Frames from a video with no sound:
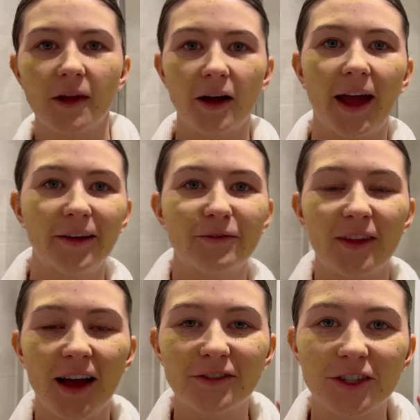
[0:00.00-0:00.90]
Okay,
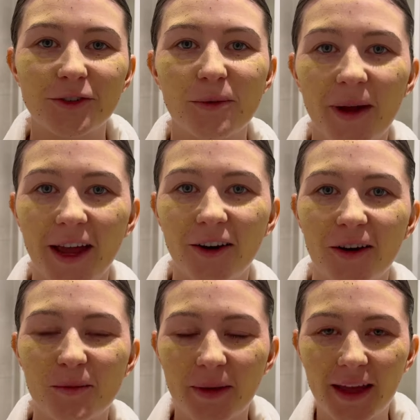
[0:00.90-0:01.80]
I've just thrown my hair
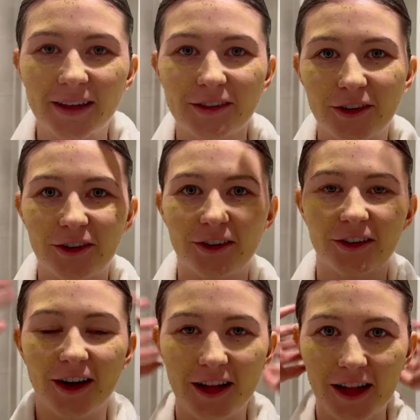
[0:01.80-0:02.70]
up
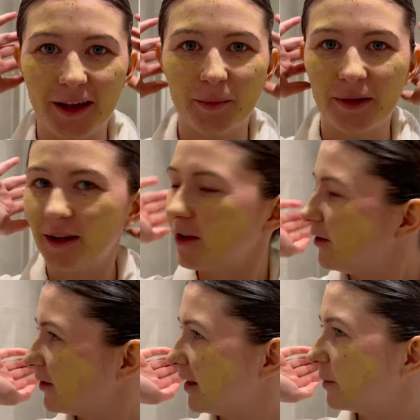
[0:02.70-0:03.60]
into a clip, a
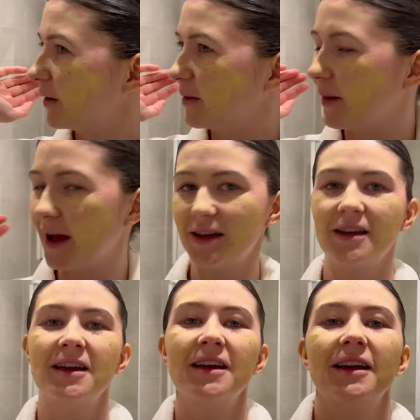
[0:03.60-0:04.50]
claw clip at the
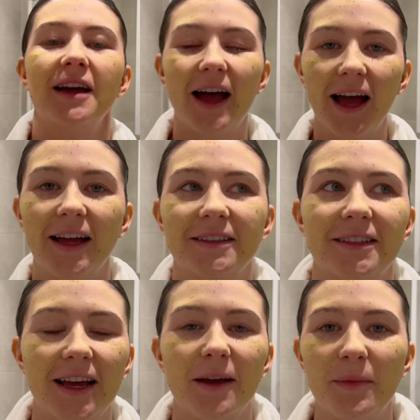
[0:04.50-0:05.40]
back,
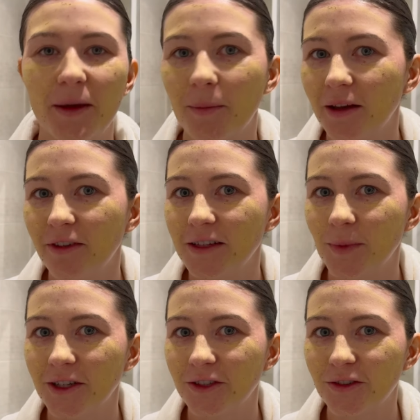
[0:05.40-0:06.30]
and I'm letting my face
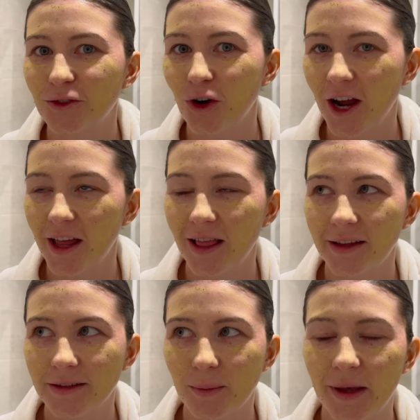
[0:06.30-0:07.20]
mask dry a
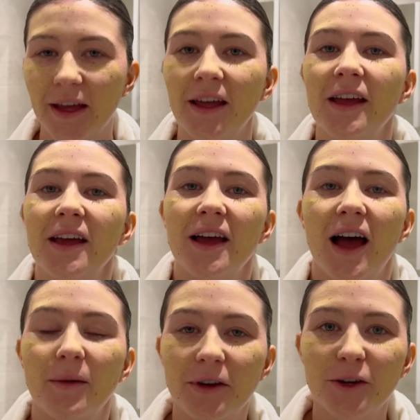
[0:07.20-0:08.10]
little bit.
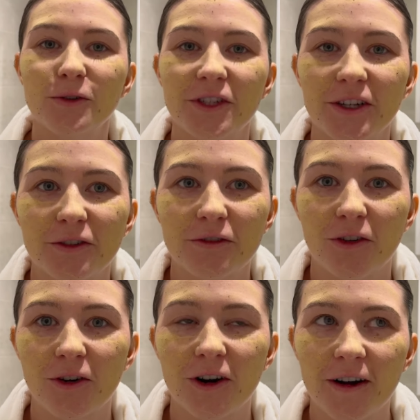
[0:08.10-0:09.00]
I'm gonna go chill
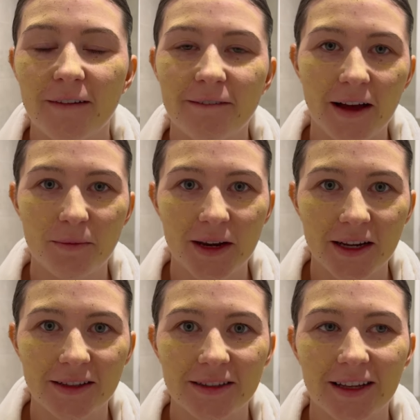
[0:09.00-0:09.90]
for 5
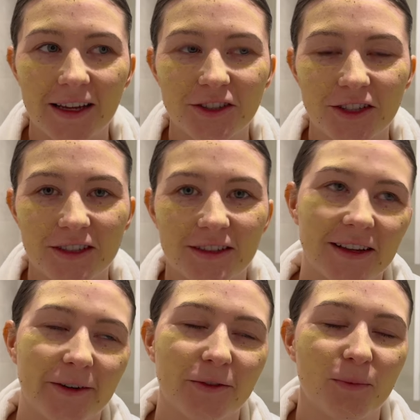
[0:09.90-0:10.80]
minutes and just
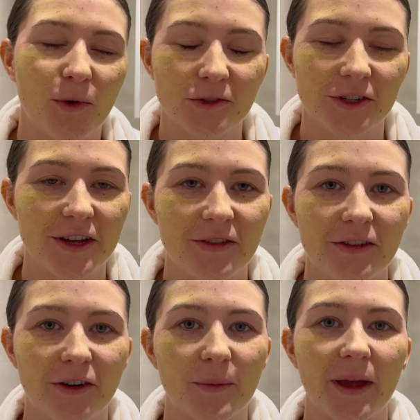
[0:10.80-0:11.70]
sit on and watch TV
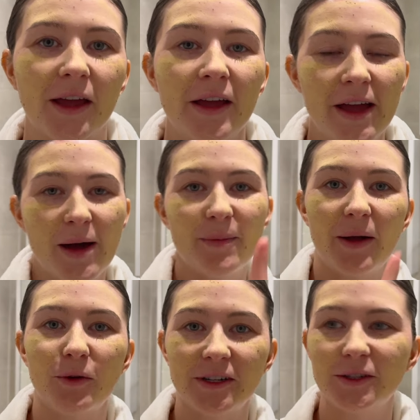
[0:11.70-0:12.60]
for a bit, but I
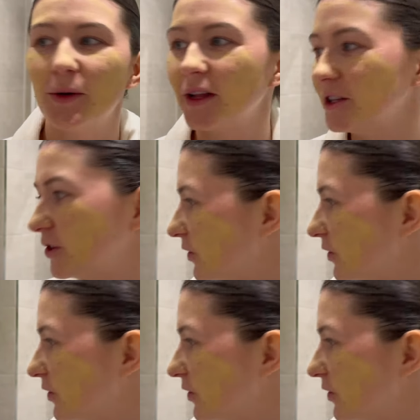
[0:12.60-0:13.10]
wanted to quickly show